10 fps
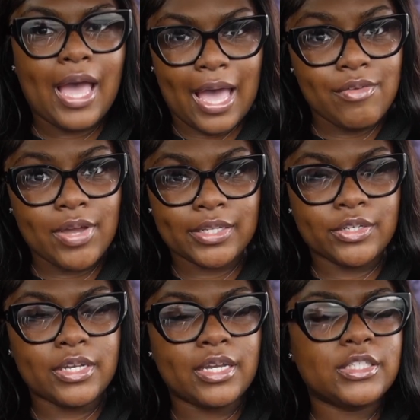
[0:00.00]
I haven't got
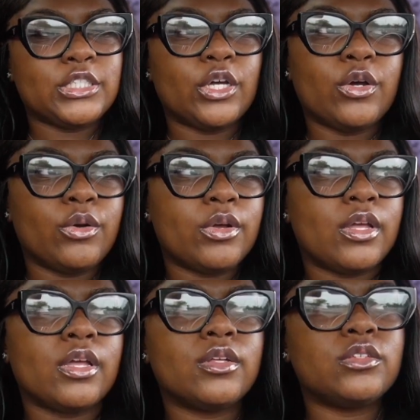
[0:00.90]
there yet. So
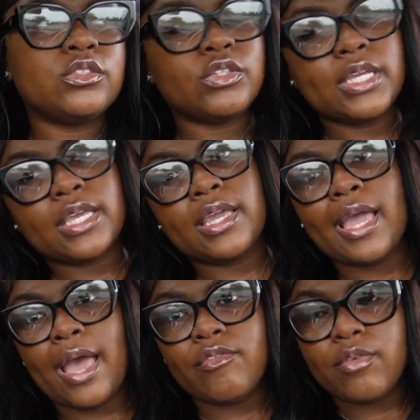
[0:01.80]
drinking
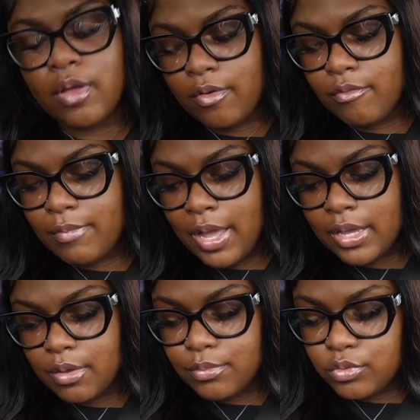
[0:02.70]
half of my
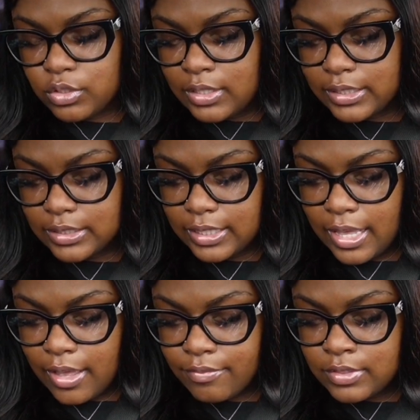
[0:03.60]
kombucha that's
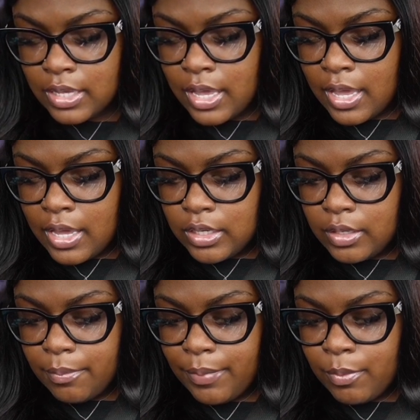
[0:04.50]
left.
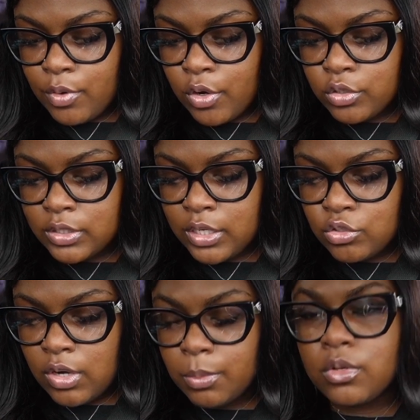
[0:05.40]
Baby girl's getting
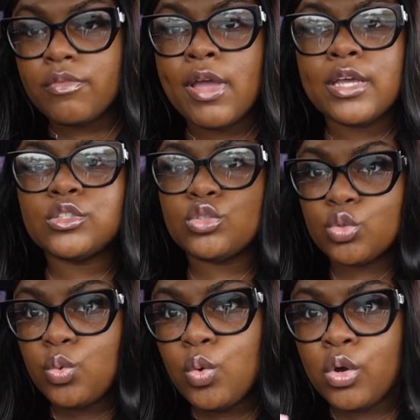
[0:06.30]
dropped off at
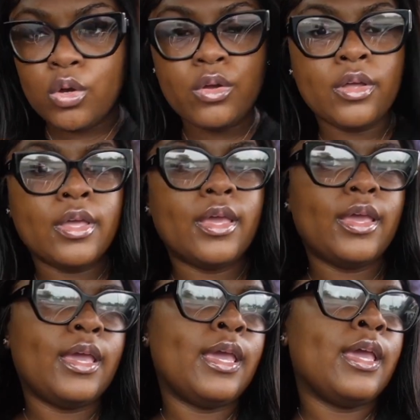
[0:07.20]
school,
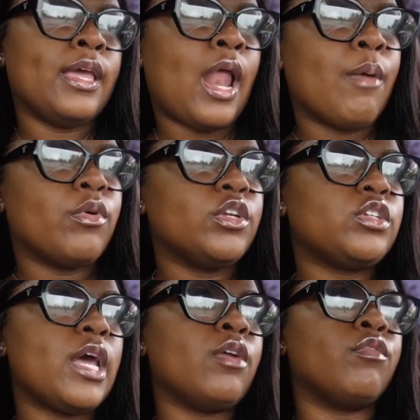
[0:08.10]
and I'm gonna
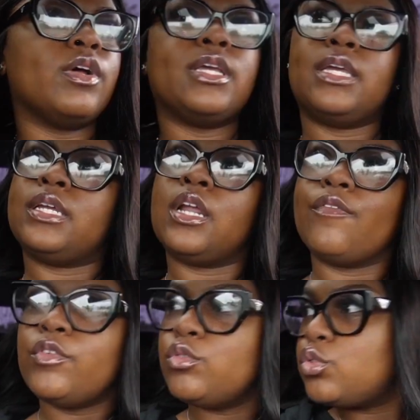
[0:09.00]
try to run in a
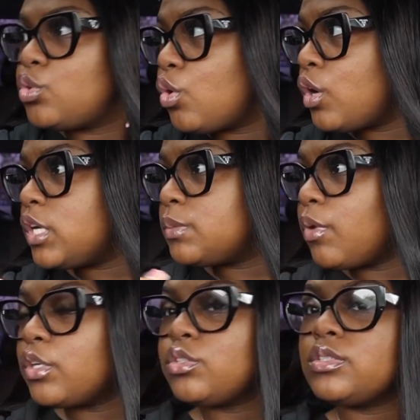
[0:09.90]
few stores.
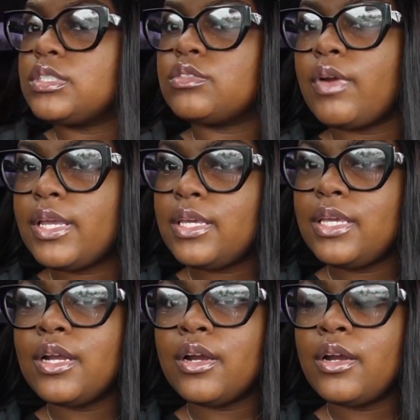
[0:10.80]
Marshall's is right
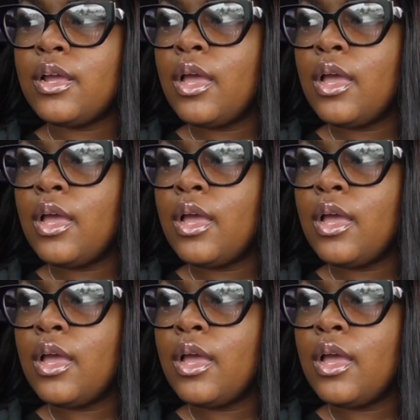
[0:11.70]
here.